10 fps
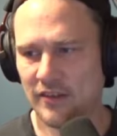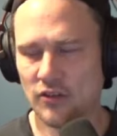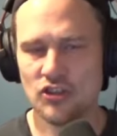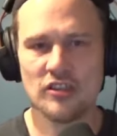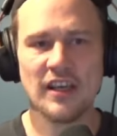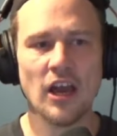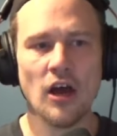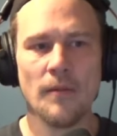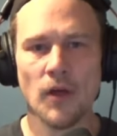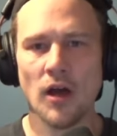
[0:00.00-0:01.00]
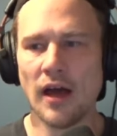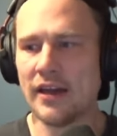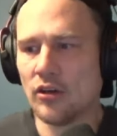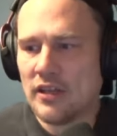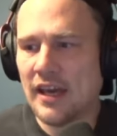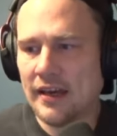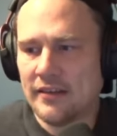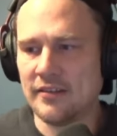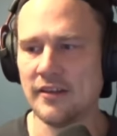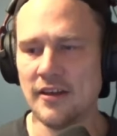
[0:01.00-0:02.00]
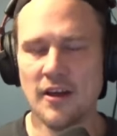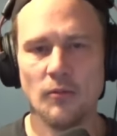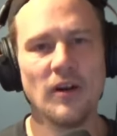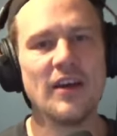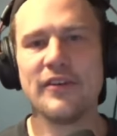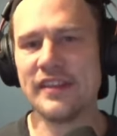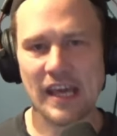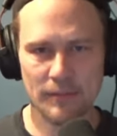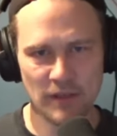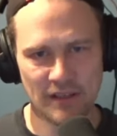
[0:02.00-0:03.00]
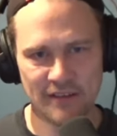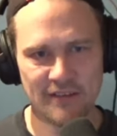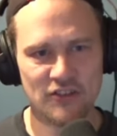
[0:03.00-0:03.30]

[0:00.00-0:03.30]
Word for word: You know, she's just like, um, uh, I got hacked, whatever that means.